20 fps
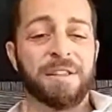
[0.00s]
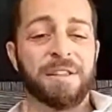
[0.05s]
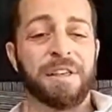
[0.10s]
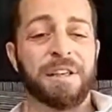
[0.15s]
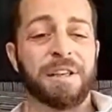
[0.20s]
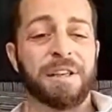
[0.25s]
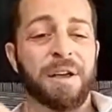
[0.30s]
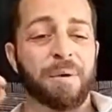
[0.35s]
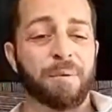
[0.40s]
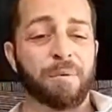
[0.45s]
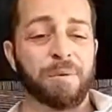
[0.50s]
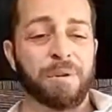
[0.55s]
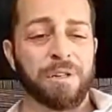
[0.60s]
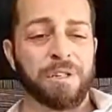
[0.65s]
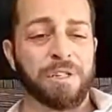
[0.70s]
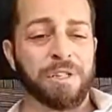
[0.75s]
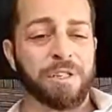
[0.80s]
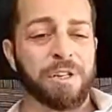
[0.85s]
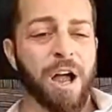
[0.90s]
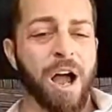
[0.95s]
The
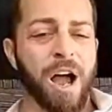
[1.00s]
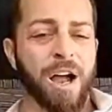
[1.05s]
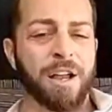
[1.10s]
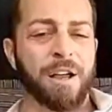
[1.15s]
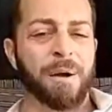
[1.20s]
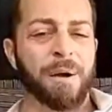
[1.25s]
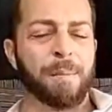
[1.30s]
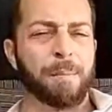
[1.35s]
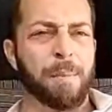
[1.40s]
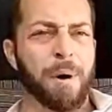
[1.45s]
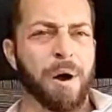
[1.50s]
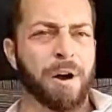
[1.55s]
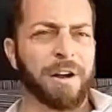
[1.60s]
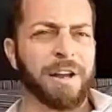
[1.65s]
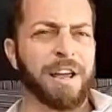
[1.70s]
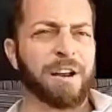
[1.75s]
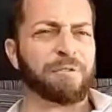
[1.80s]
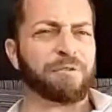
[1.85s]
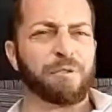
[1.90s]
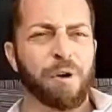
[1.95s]
stock
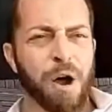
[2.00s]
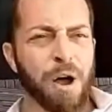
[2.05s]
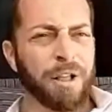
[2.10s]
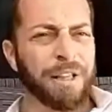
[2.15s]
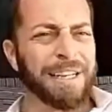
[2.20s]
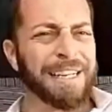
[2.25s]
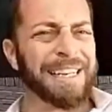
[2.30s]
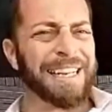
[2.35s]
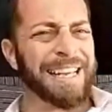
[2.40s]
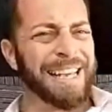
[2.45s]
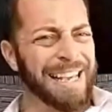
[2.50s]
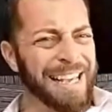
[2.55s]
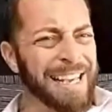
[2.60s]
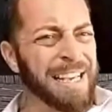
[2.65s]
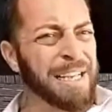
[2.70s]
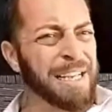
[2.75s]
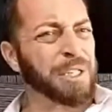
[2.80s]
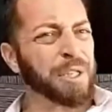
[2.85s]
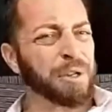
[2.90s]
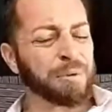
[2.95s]
market falling
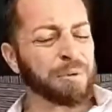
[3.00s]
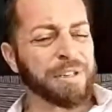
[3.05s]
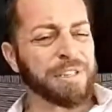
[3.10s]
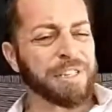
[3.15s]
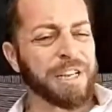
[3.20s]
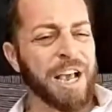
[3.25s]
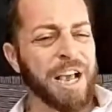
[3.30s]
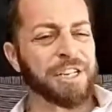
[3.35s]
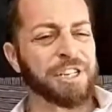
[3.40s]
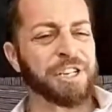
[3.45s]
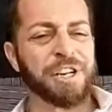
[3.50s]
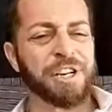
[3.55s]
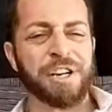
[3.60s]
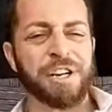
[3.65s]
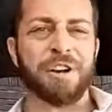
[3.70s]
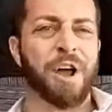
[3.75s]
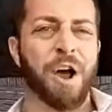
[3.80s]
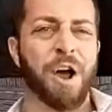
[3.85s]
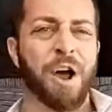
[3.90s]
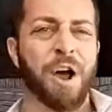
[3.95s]
is the recession?
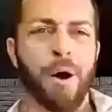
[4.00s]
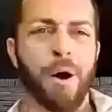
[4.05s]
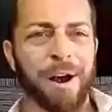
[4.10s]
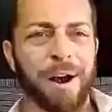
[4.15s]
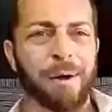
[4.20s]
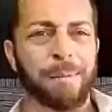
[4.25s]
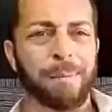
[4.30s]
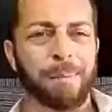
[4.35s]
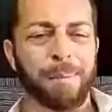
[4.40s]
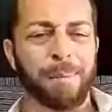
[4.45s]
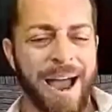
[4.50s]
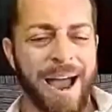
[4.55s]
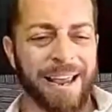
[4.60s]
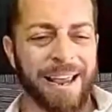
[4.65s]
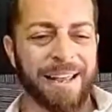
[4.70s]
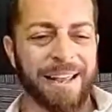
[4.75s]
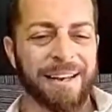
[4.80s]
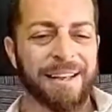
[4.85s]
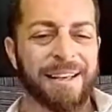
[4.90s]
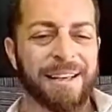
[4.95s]
No, I don't buy
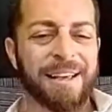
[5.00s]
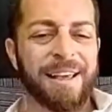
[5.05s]
it.